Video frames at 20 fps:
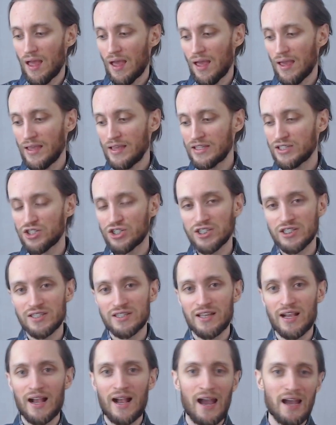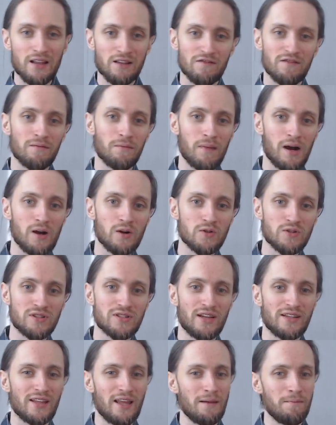It's just the kind of a mouse
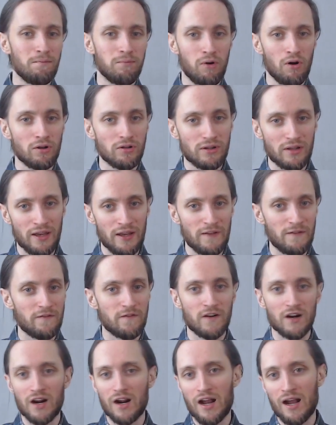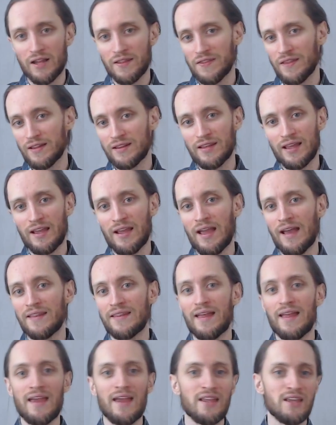that I bought and forgot that I had
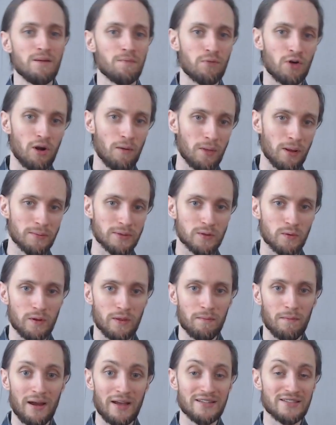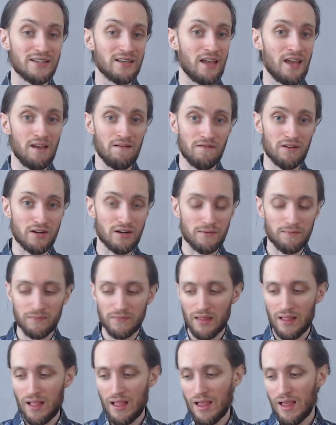any problems with mice ever.
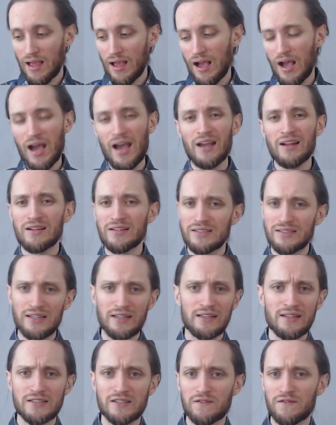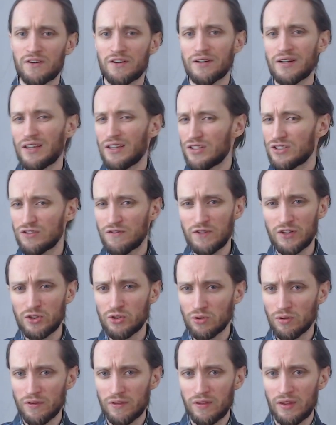I understand it's a very
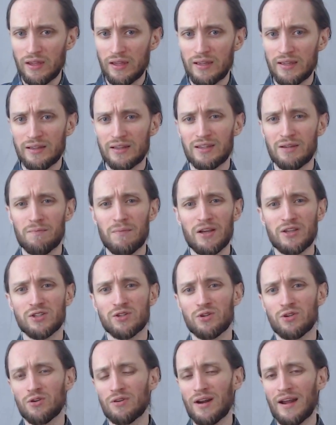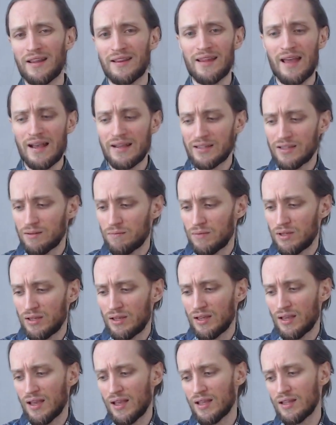individual thing, it depends on your
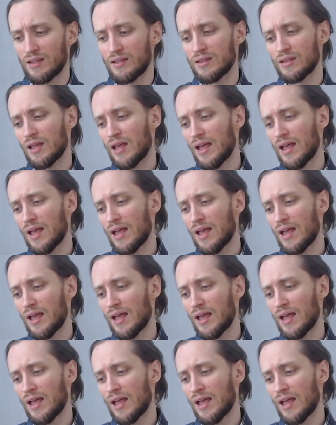anatomy and